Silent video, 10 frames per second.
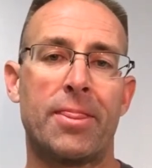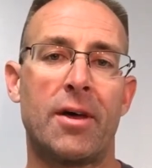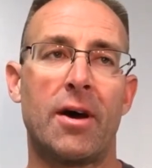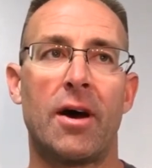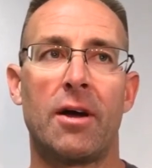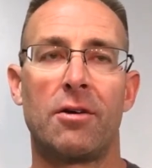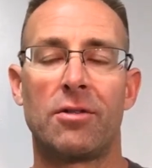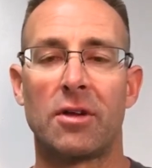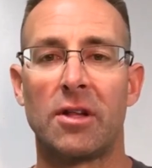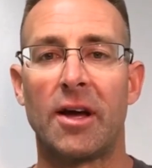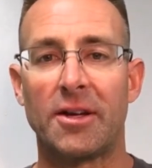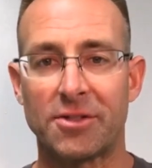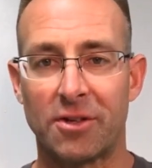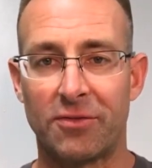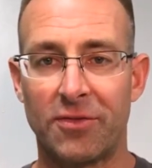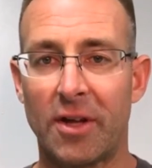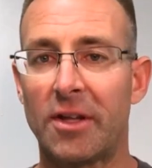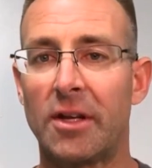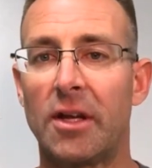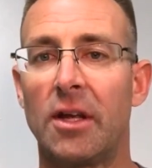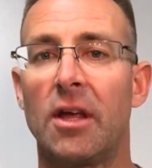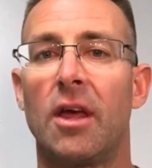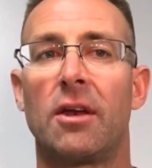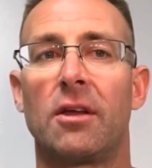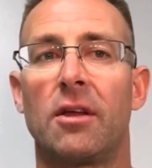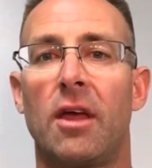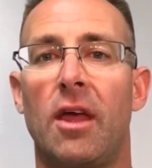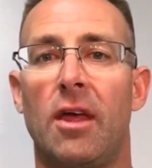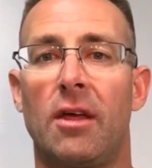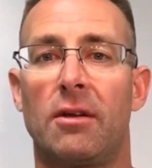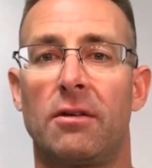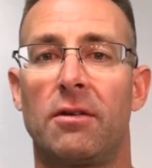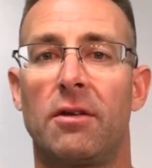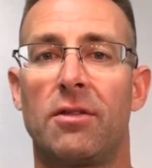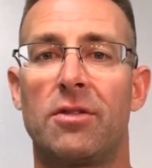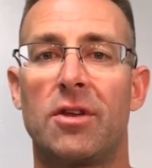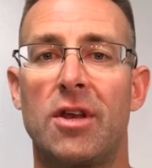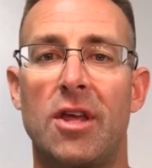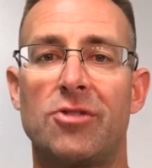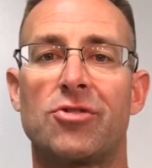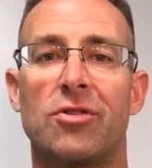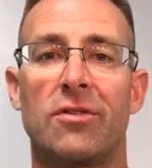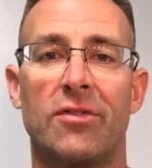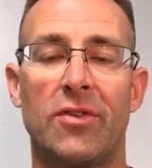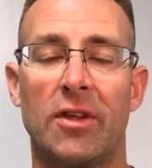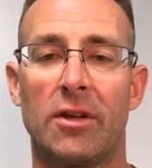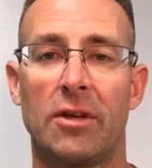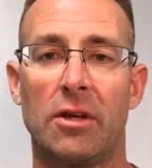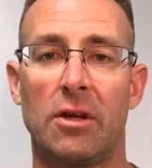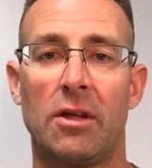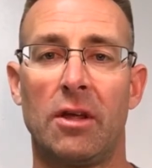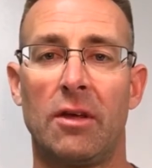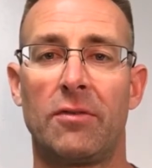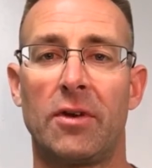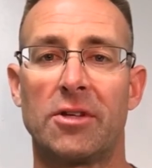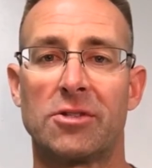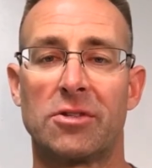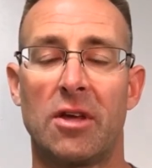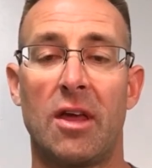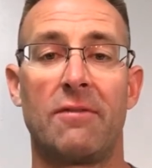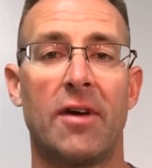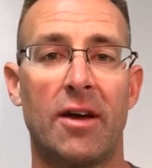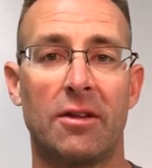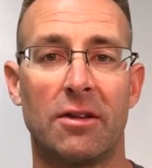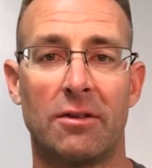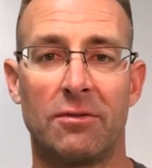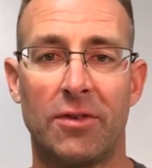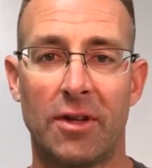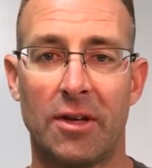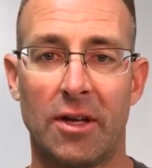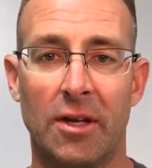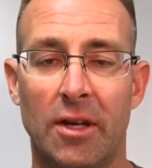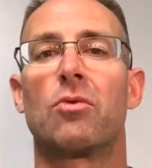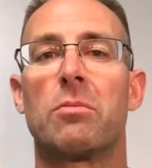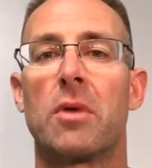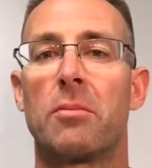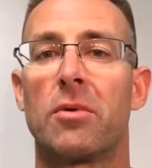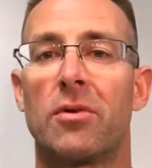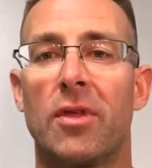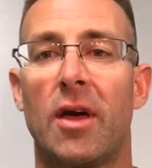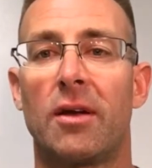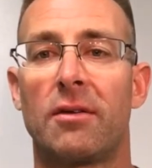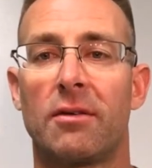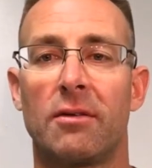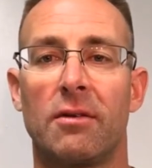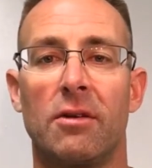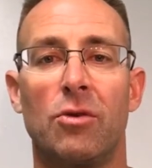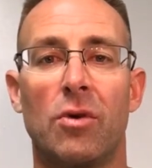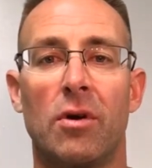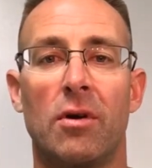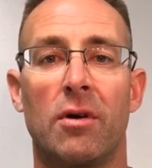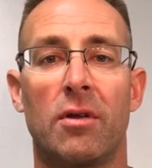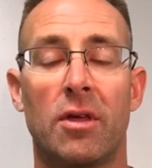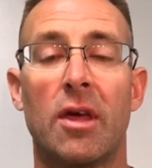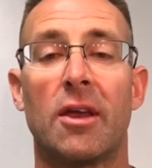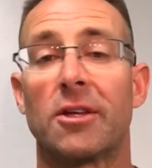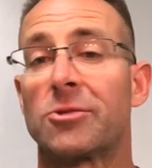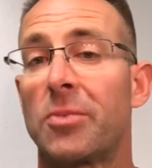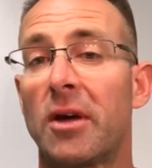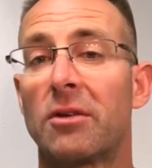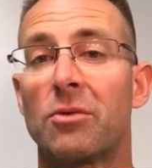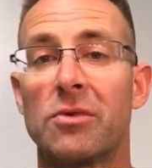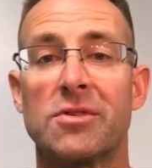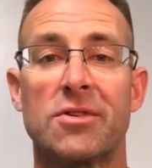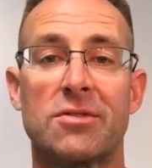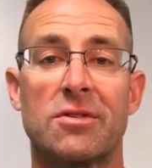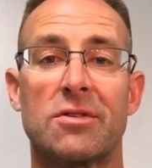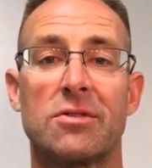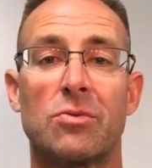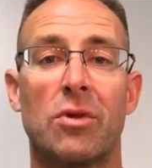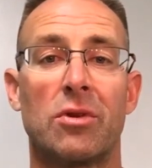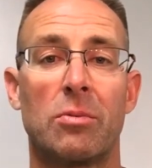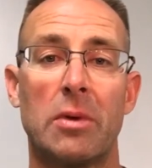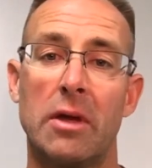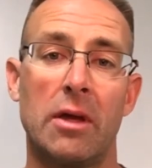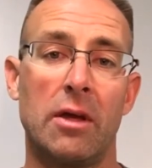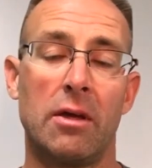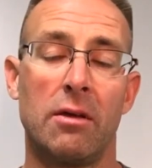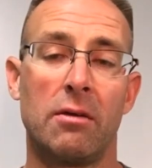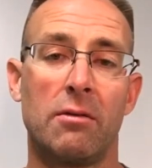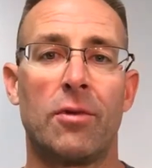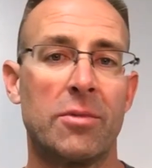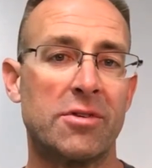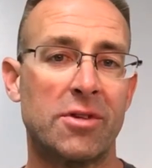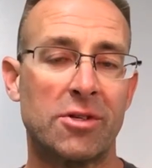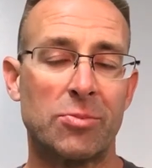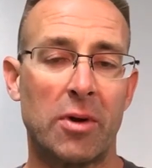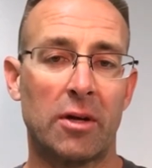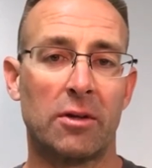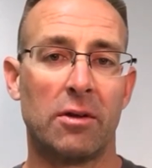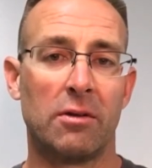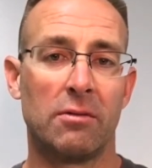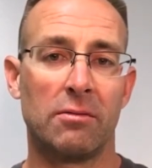the higher the class of felony and the nature of the felony if it is a violent felony. Remember that you can expect resistance, whether it be from the suspect